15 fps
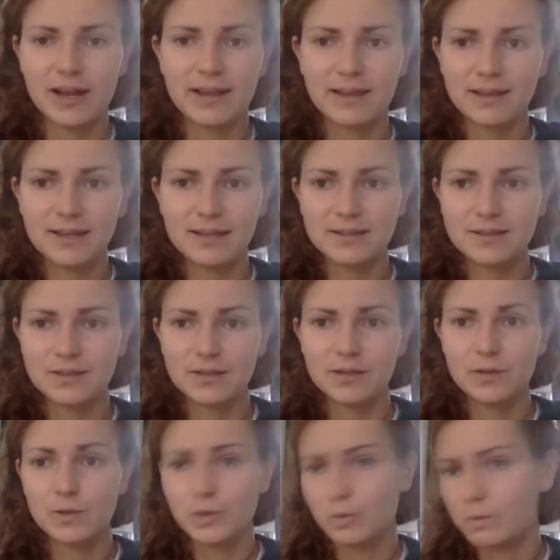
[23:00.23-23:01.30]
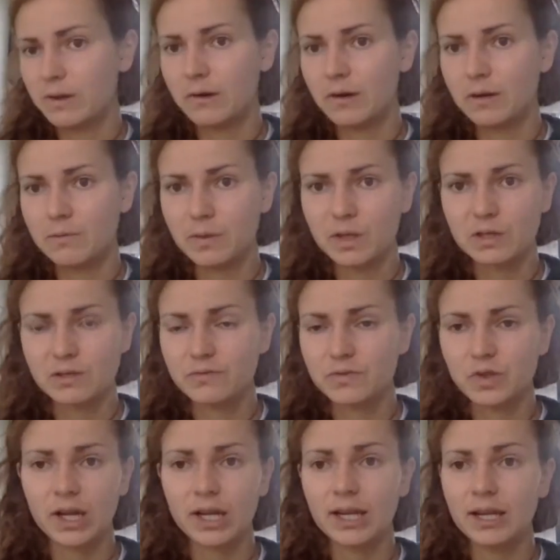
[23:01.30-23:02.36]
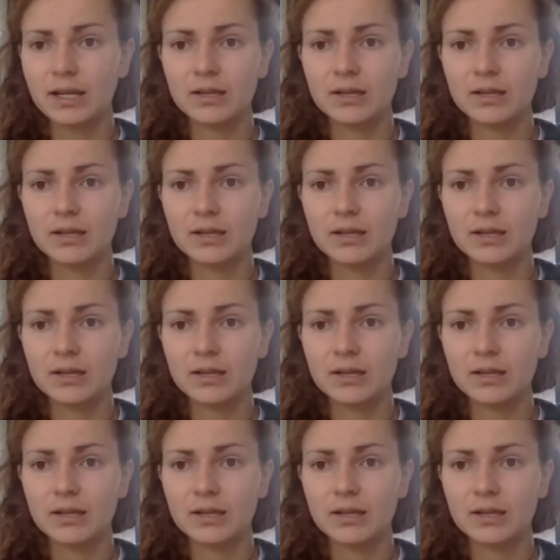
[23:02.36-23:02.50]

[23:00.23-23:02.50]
athlete to lose your period because of training and